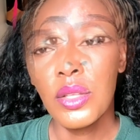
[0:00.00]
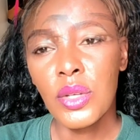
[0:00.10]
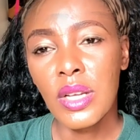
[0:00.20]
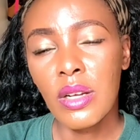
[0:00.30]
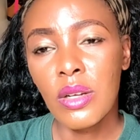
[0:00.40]

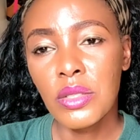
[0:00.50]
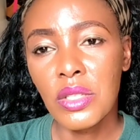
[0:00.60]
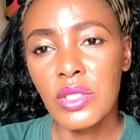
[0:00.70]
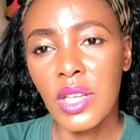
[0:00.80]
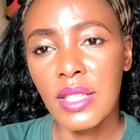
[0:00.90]
You can
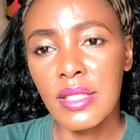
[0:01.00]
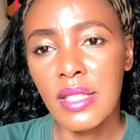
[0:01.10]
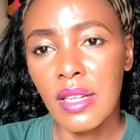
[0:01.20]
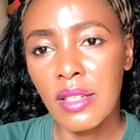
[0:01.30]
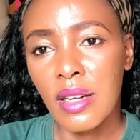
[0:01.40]
also join the
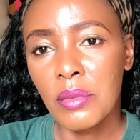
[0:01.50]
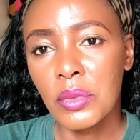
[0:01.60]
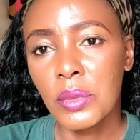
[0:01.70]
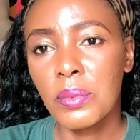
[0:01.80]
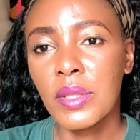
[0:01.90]
Telegram
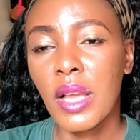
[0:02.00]
group.